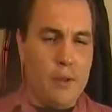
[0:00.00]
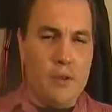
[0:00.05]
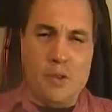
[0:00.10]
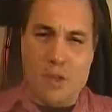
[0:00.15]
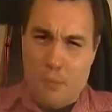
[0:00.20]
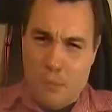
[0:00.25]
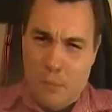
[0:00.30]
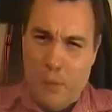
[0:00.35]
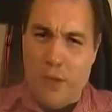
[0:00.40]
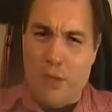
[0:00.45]
in
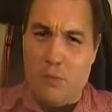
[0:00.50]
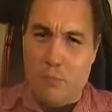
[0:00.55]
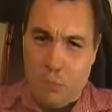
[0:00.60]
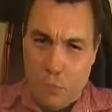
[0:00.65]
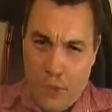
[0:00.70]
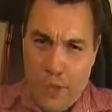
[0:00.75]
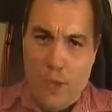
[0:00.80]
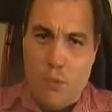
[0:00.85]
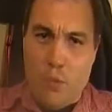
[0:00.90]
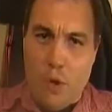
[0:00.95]
some ways,
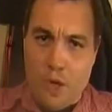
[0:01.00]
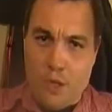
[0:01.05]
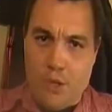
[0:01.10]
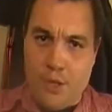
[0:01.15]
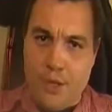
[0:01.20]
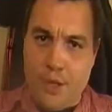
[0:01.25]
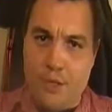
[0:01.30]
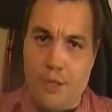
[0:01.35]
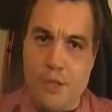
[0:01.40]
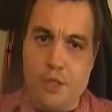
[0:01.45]

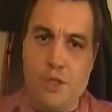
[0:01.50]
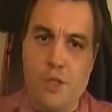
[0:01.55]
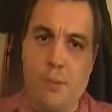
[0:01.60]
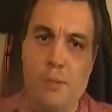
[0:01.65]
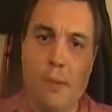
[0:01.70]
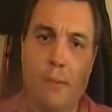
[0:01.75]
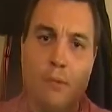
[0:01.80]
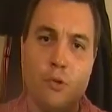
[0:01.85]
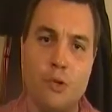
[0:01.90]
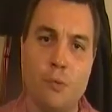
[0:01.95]
brainwashing and
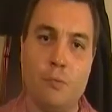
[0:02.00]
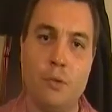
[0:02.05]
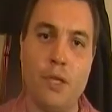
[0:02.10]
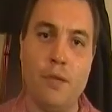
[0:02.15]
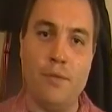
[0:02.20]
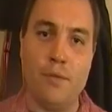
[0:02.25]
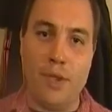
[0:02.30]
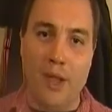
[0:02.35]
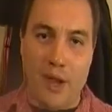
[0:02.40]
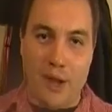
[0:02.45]
conditioning people into
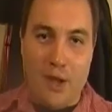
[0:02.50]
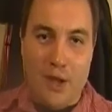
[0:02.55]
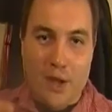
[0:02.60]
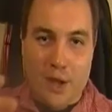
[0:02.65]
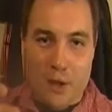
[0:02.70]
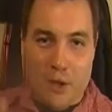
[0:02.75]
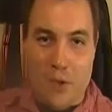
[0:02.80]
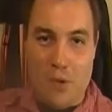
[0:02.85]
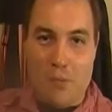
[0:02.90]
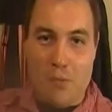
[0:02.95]
believing that
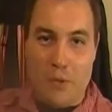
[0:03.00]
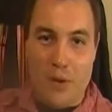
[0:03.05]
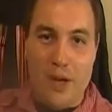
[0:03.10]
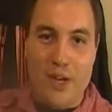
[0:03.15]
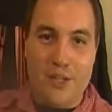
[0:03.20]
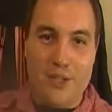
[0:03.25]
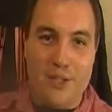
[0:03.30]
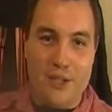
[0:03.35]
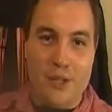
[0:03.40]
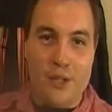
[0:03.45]
a
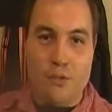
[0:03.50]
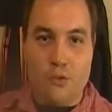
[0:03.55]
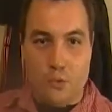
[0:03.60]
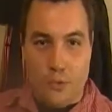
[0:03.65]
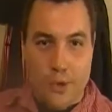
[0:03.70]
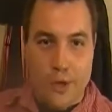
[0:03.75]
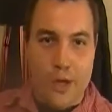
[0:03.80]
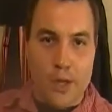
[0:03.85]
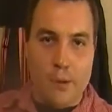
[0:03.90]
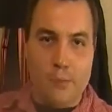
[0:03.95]
corporation is
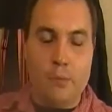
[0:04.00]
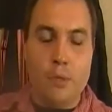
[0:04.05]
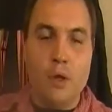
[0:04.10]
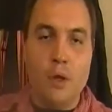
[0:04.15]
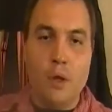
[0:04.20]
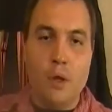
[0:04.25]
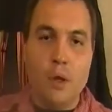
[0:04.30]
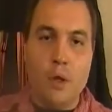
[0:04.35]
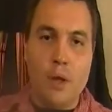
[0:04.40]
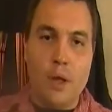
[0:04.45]
freedom,